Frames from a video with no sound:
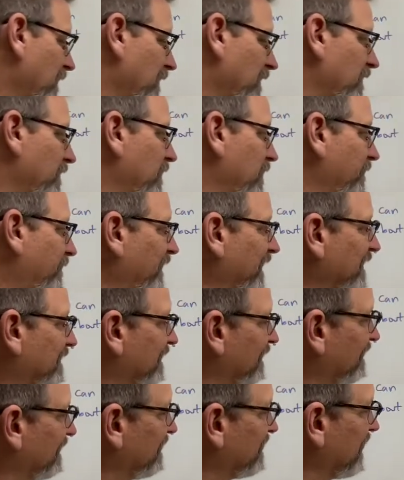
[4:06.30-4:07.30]
Do you think
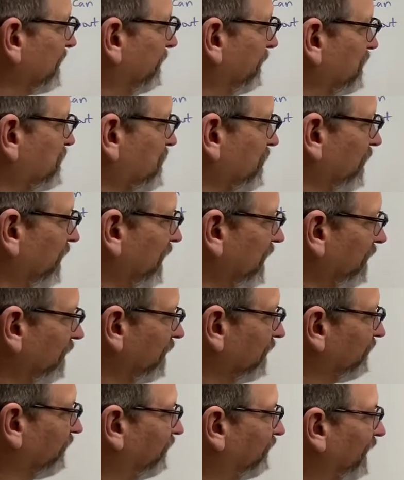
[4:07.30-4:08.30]
that the temperature here
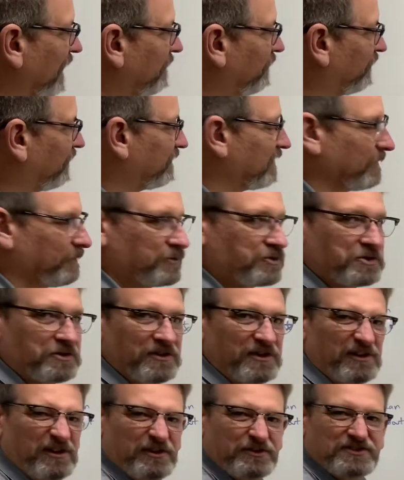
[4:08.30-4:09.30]
is the same as the temperature
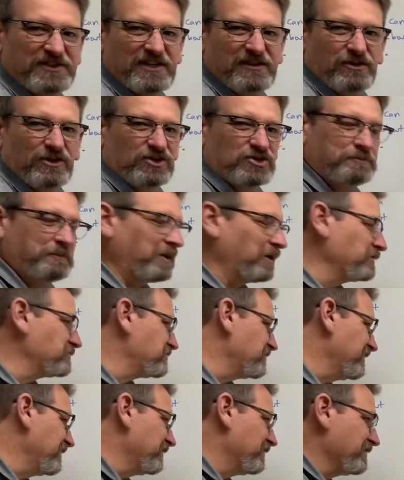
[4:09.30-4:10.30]
there? Let's say they're exposed
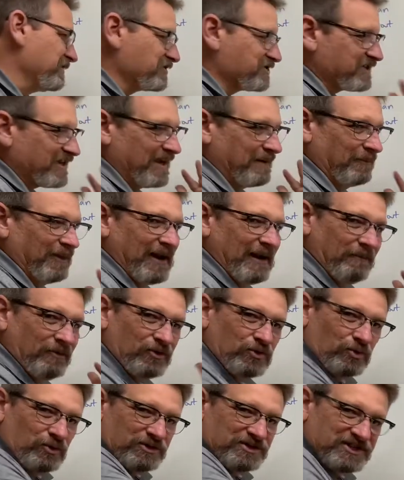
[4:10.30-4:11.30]
and they're in the same
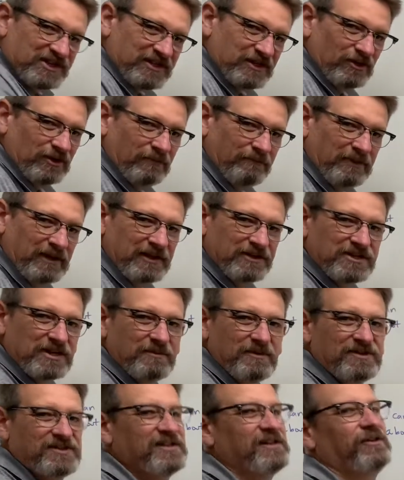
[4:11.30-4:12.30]
laboratory sitting on the bench. They've
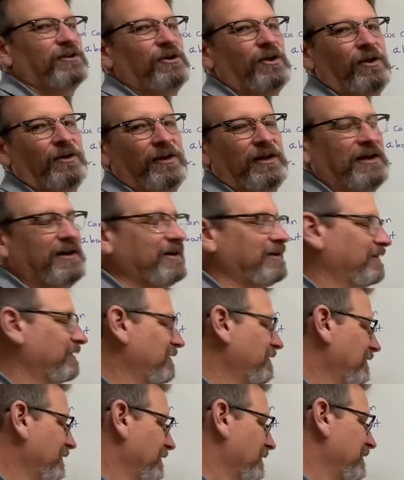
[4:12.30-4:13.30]
been sitting there all night.
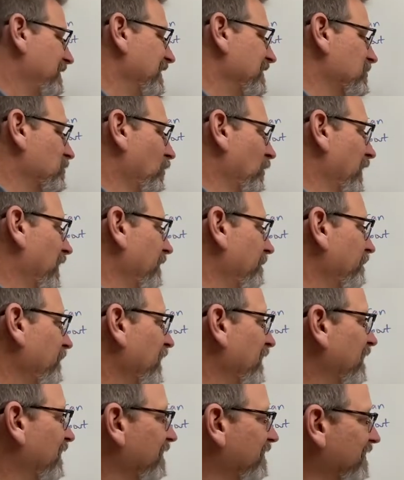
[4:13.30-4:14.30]
Guess what?
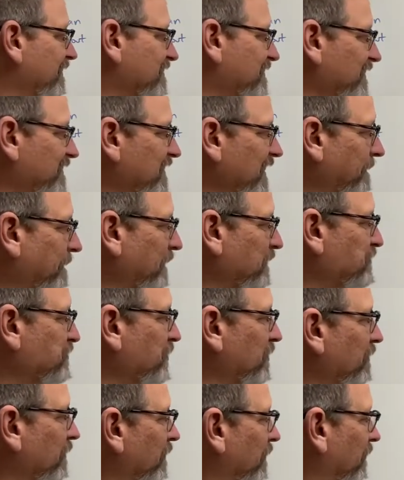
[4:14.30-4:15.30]
Does the
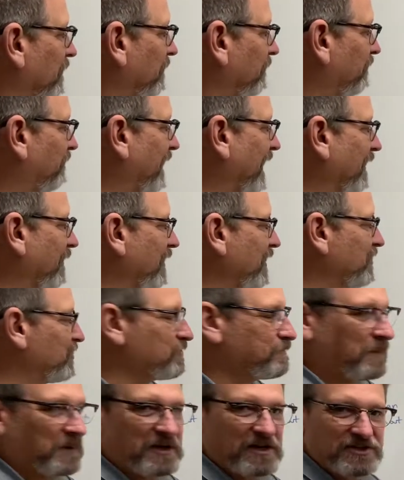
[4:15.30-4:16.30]
temperature vary
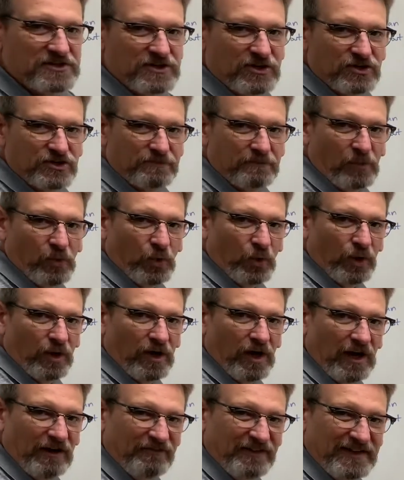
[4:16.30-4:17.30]
just because there's more
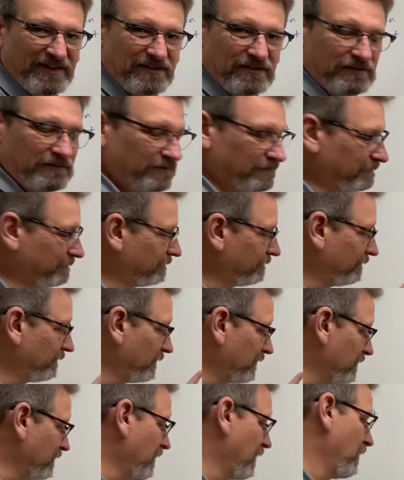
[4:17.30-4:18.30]
of it?
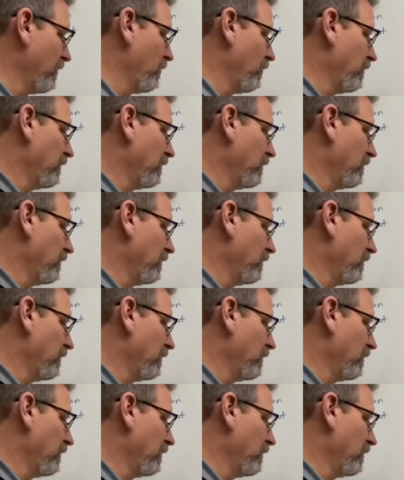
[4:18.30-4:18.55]
No.